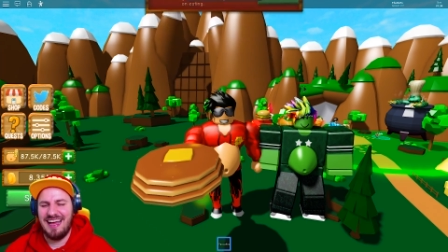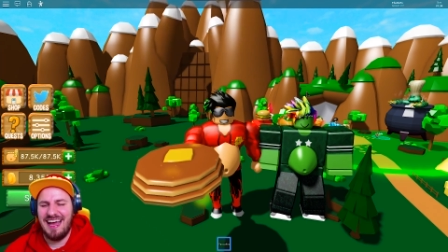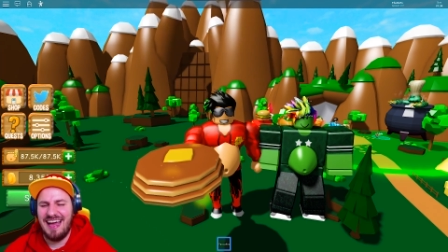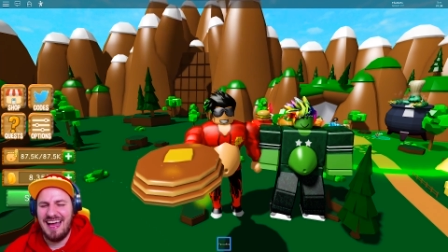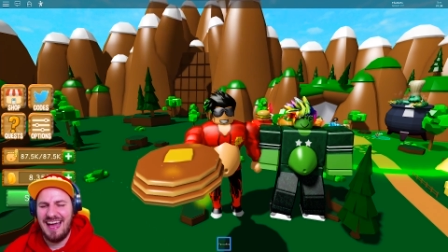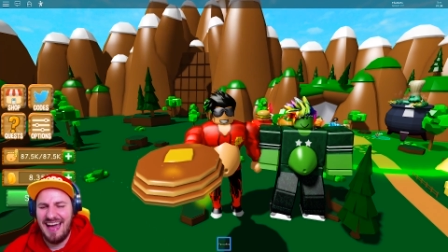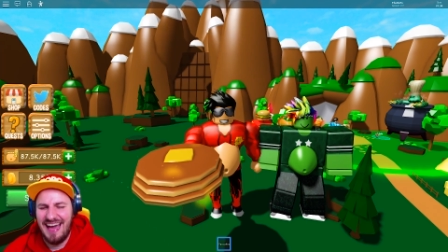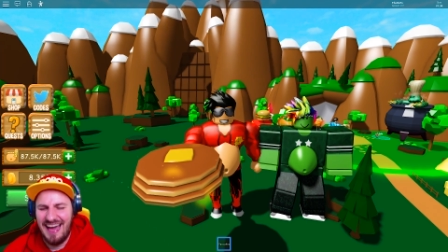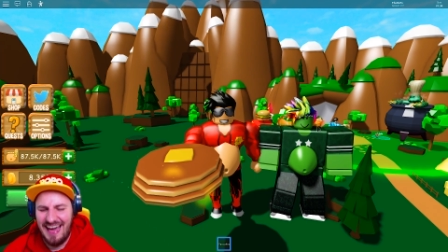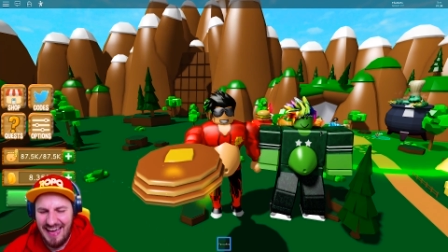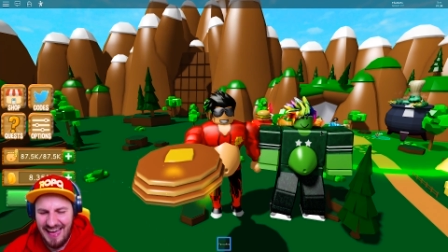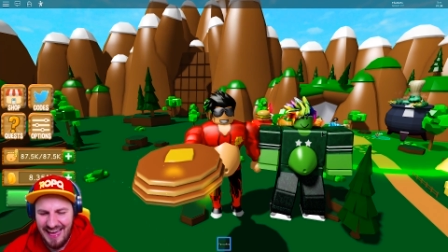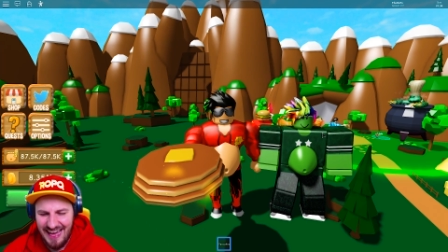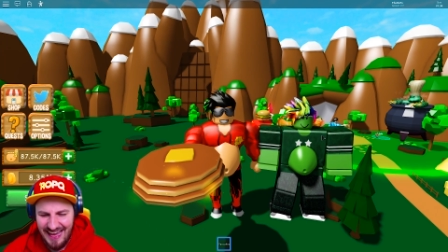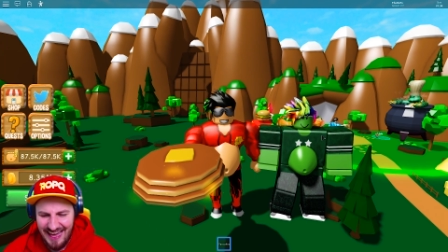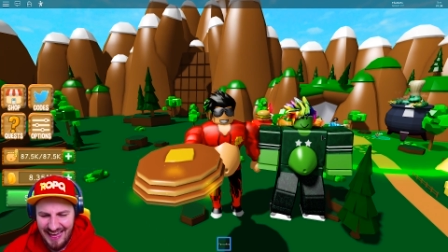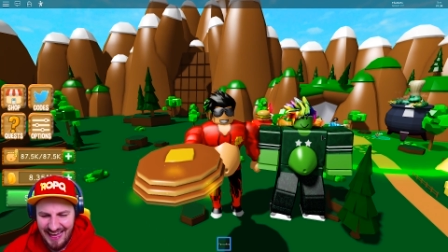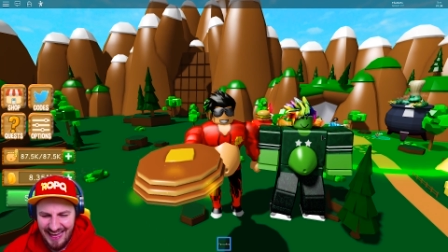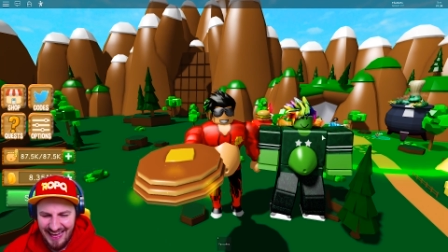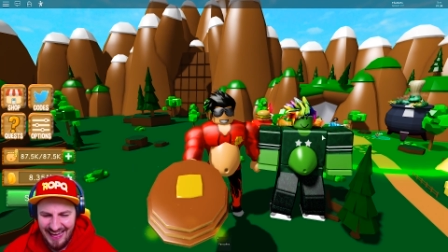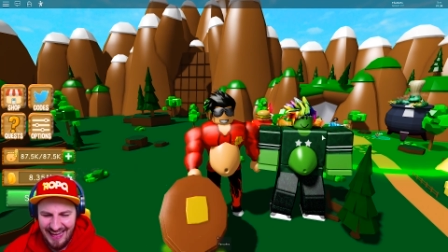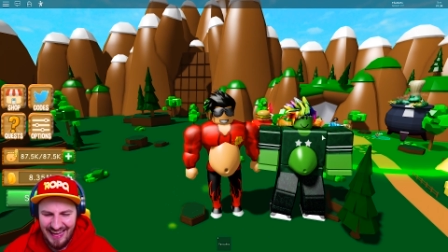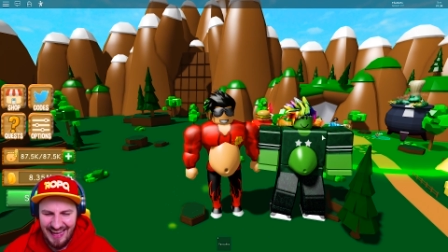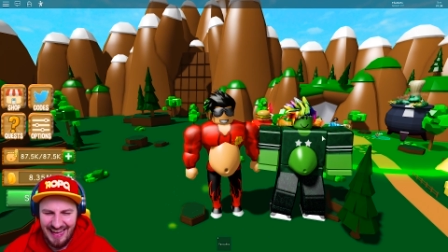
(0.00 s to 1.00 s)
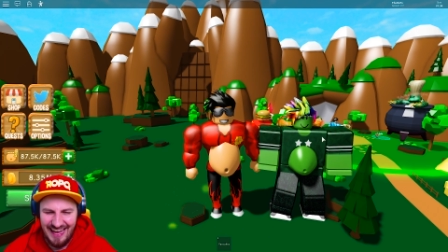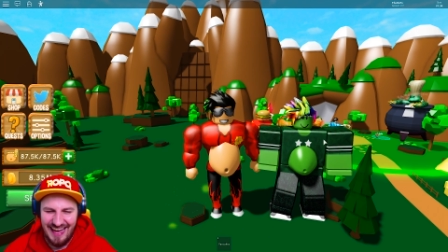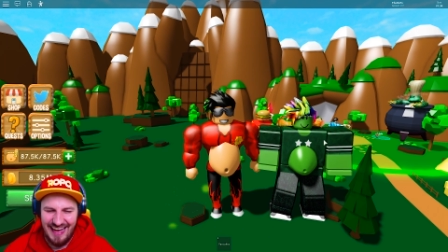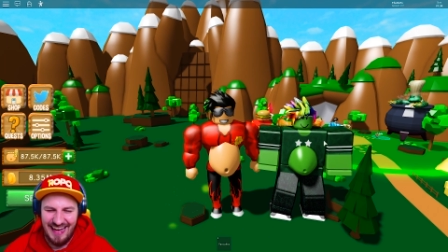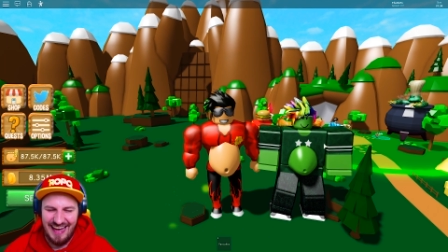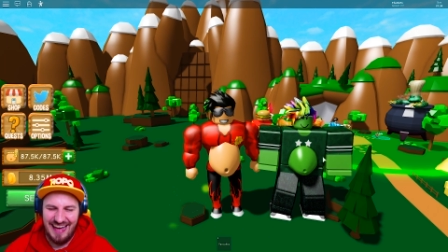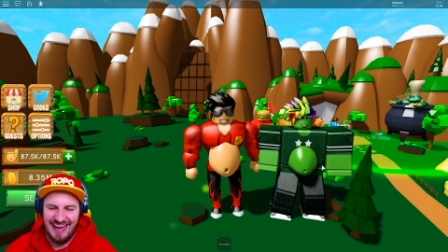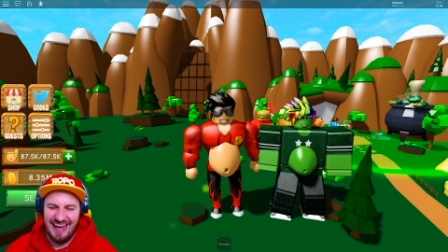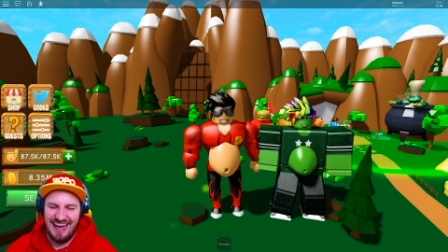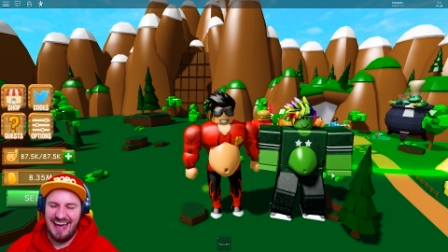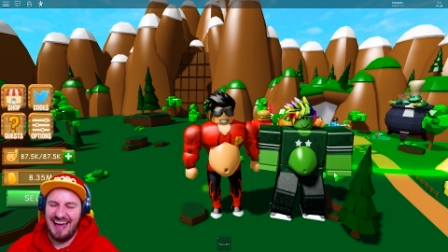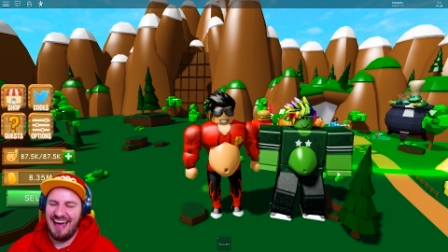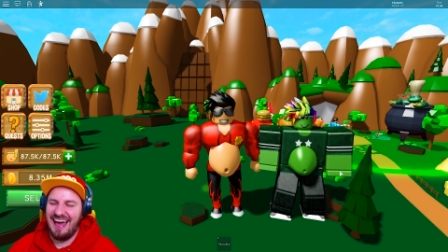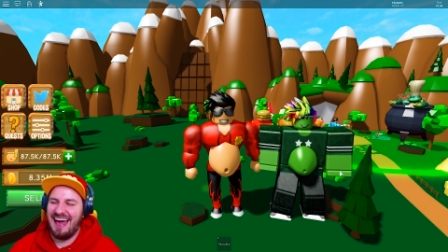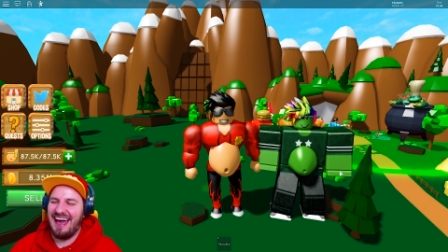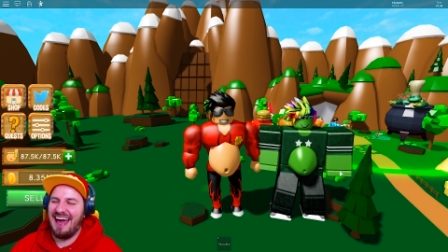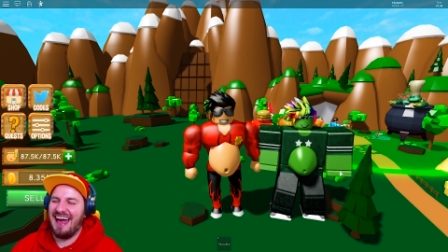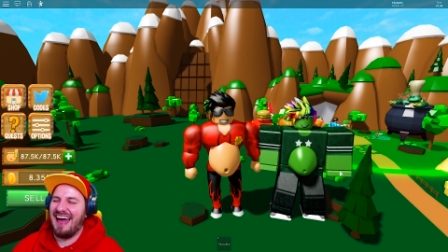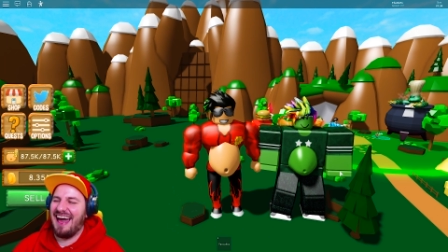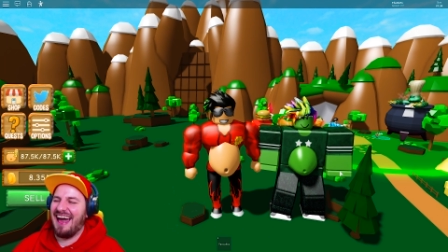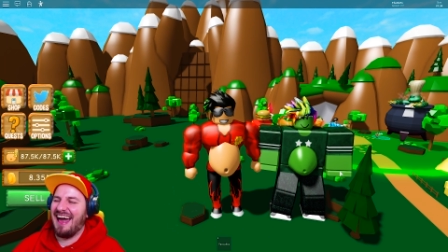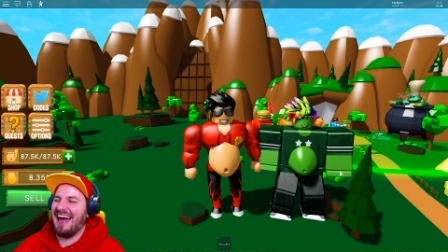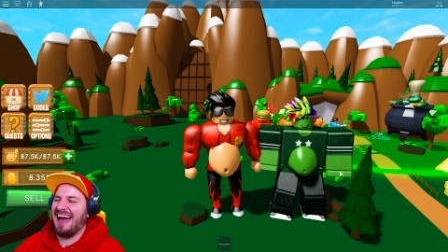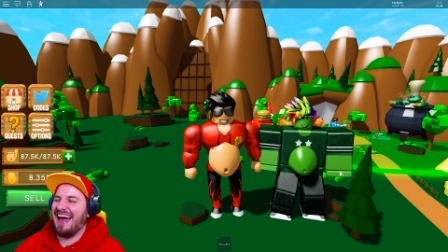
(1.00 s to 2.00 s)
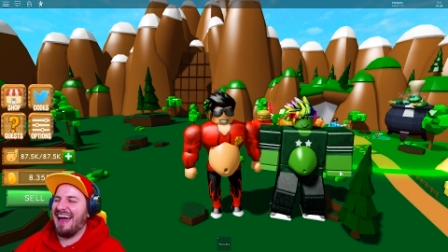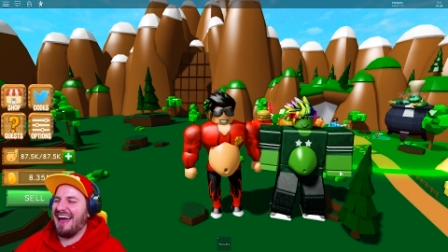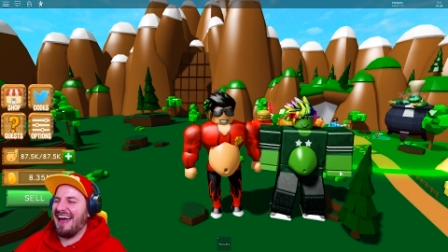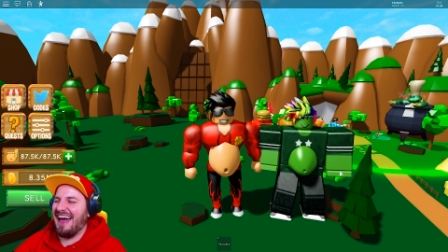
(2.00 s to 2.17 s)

Oh, dude, it's so.